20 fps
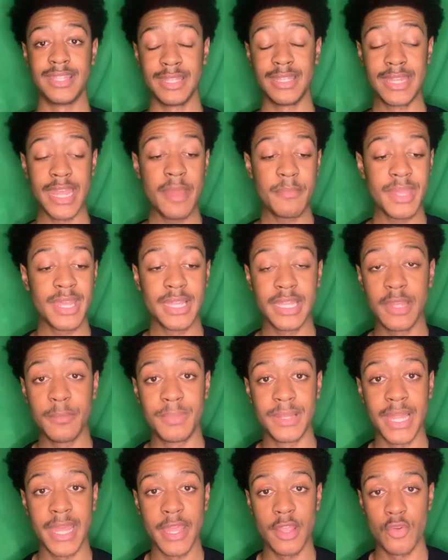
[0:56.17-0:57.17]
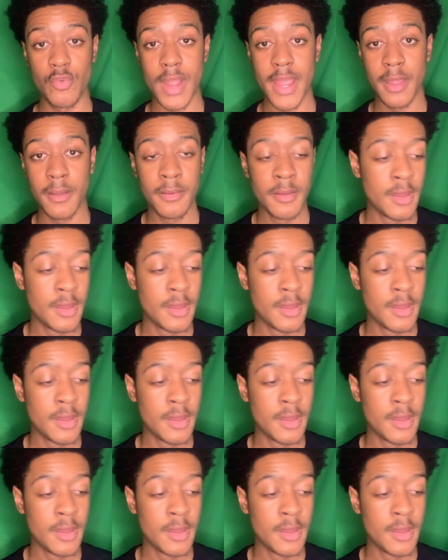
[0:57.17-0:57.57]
Damion Lee played great.